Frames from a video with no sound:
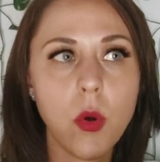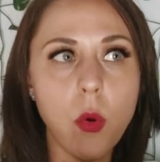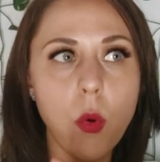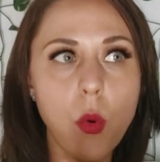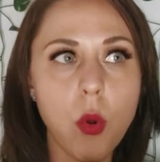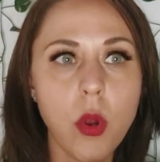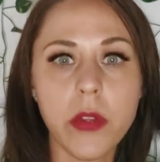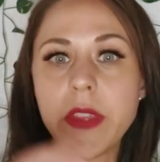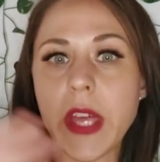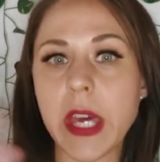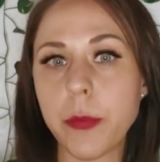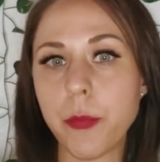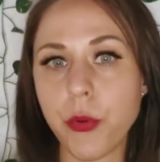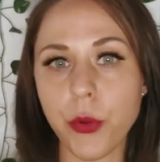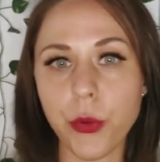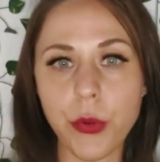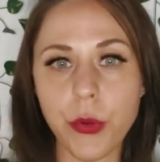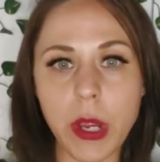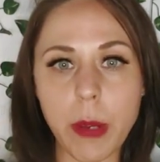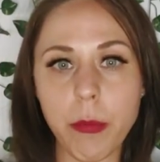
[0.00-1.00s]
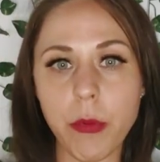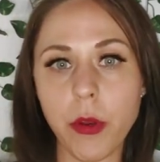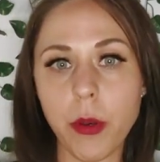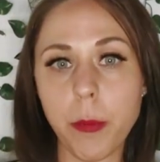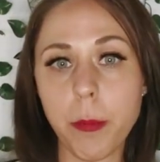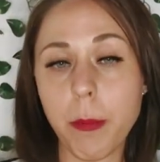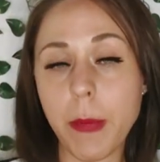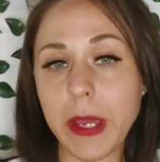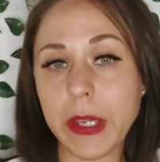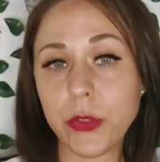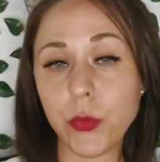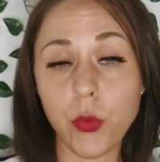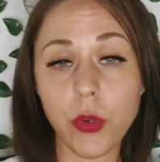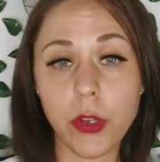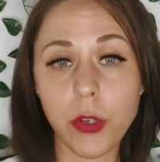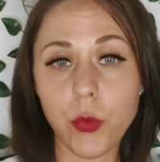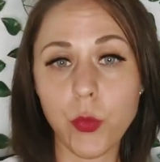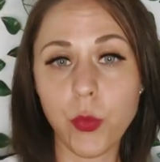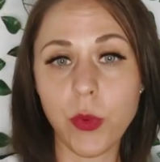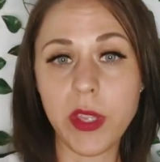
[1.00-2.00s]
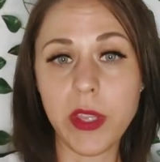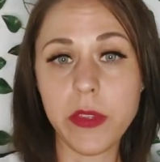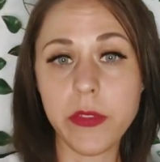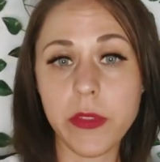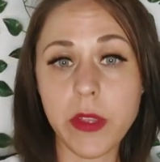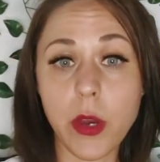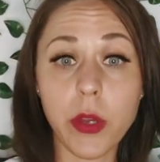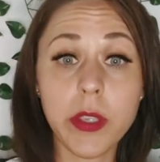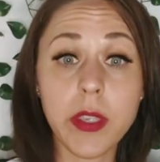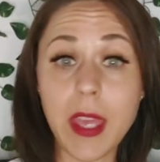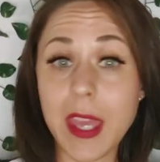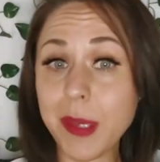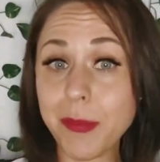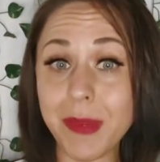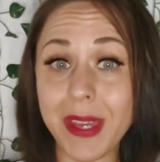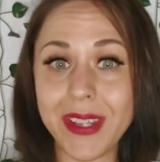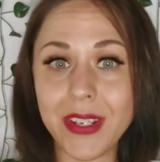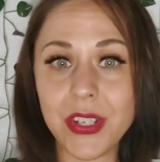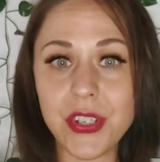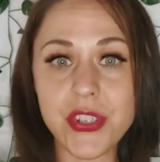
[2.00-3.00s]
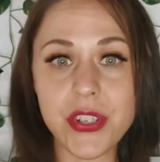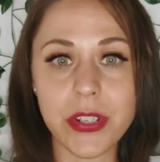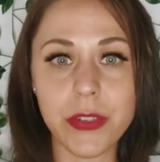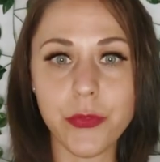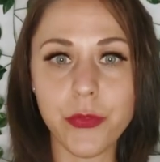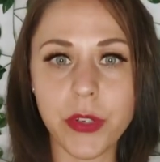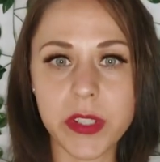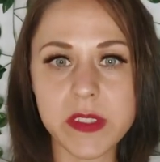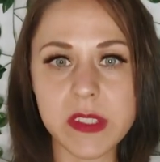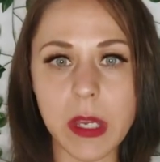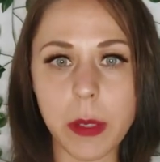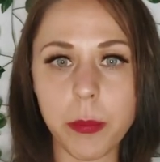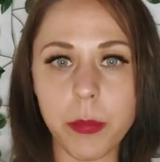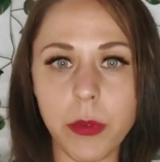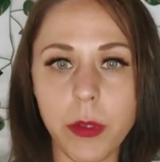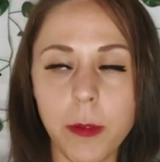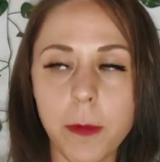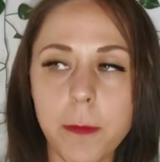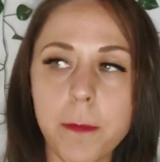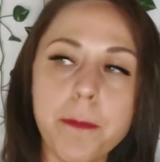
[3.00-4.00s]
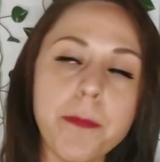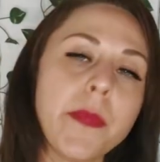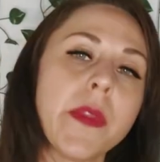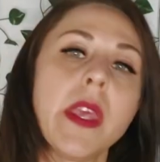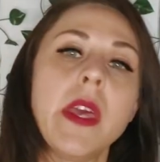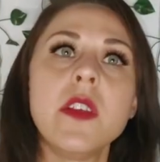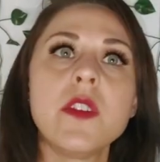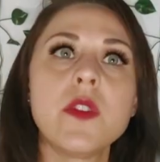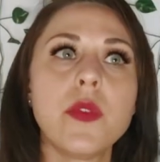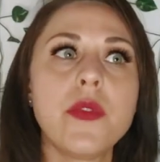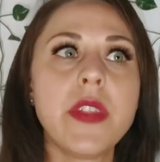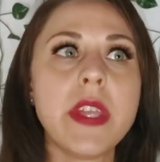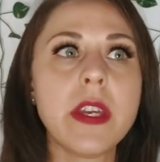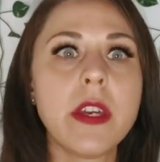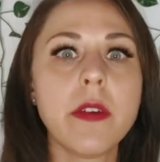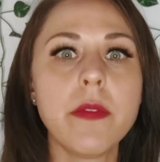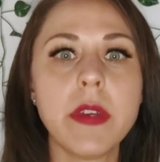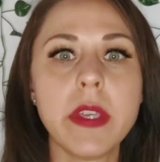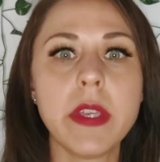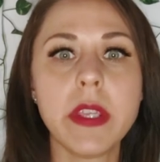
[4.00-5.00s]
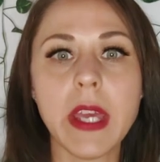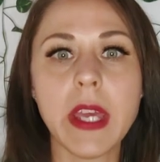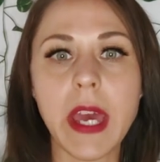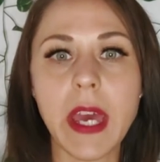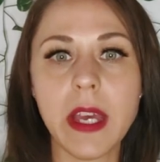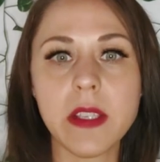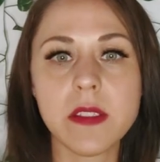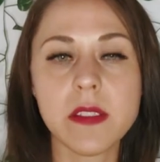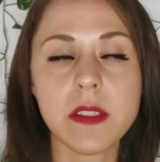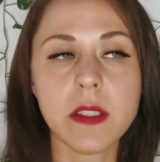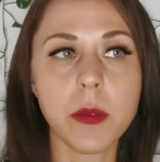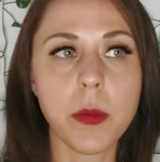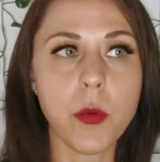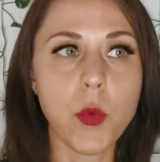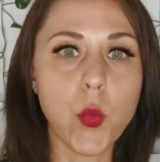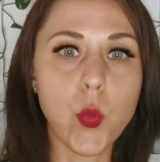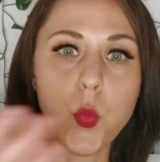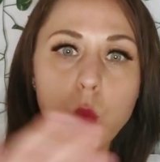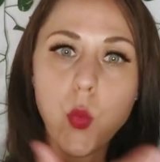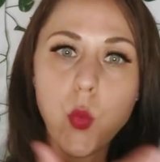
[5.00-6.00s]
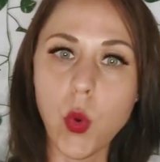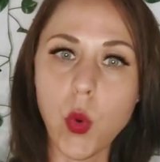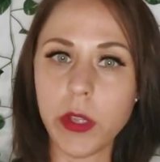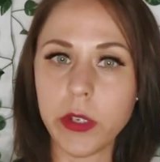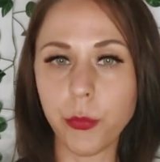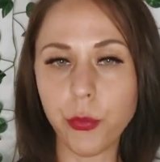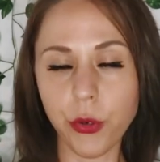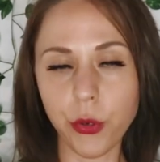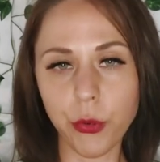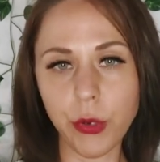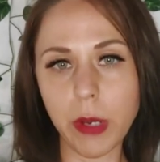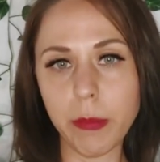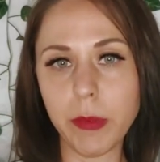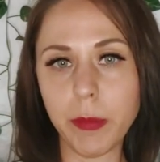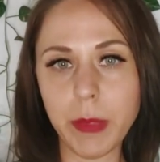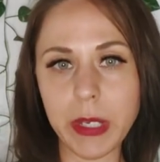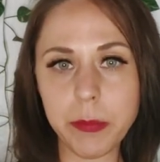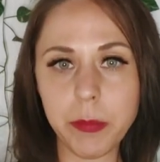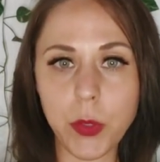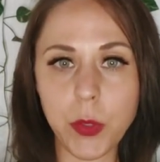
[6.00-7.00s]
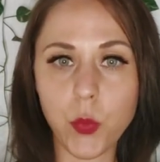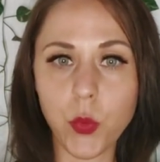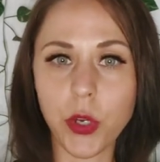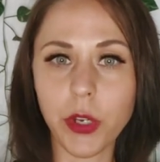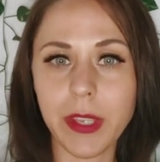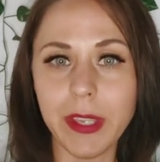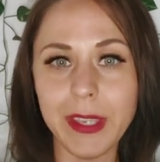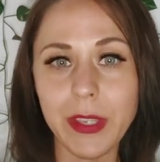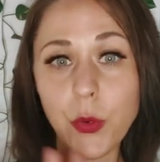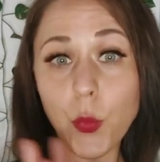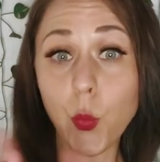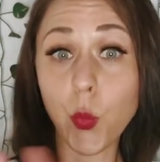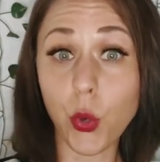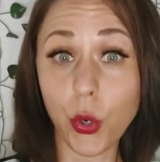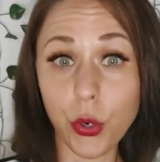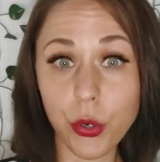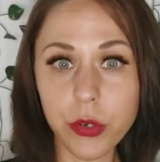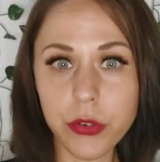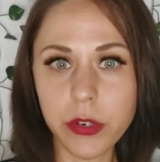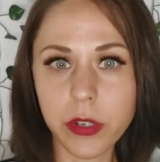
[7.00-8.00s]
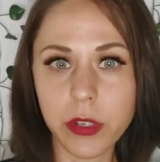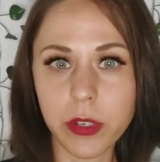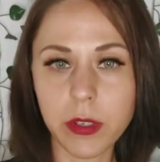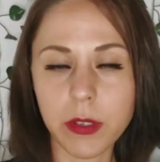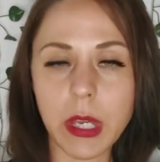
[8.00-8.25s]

Or that programmer might work with a game engine, for example. So think of it as one programmer might be working in Word.